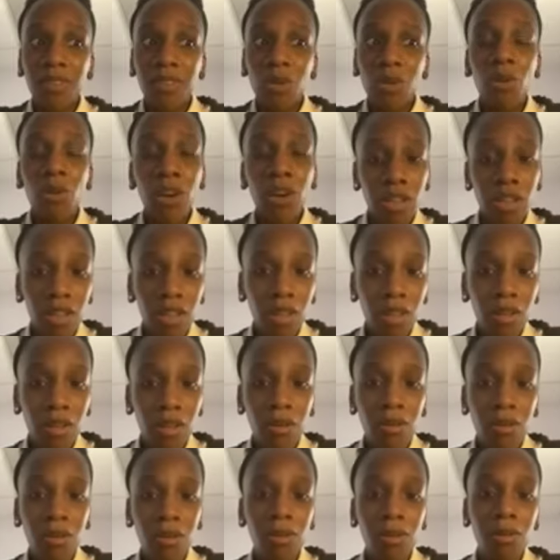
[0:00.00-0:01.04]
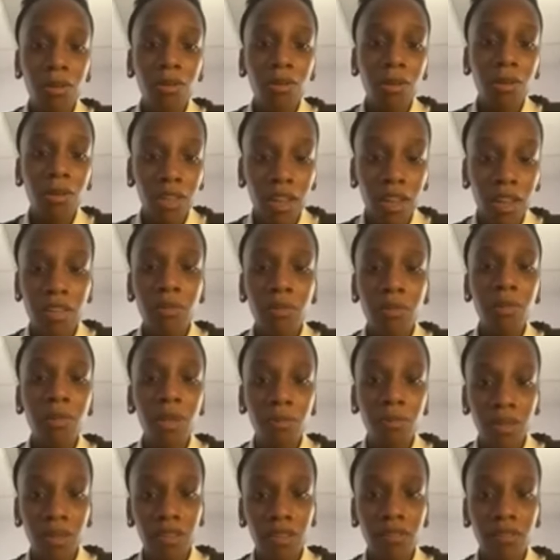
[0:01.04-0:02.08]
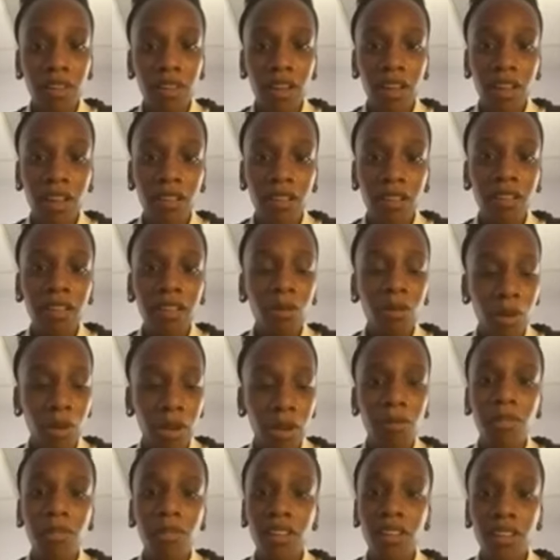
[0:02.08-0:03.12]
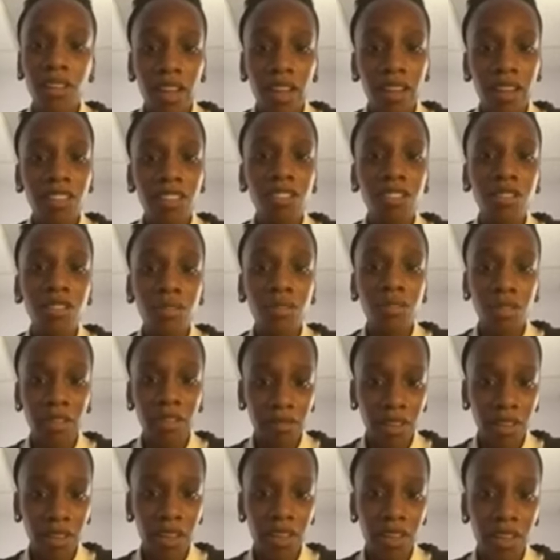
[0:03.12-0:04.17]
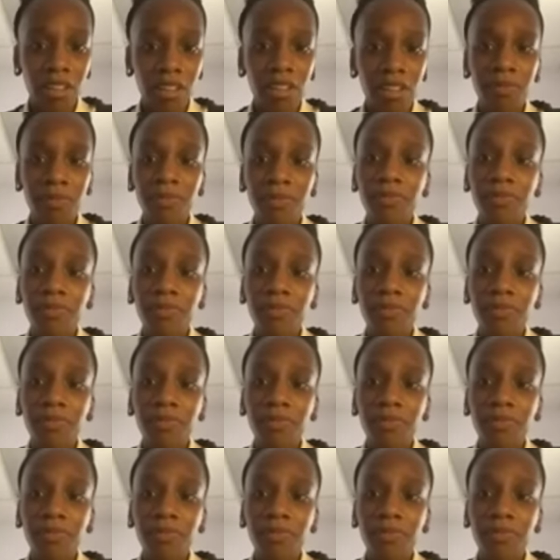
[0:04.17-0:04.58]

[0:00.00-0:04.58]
working with other people of color, like working with clients or of color,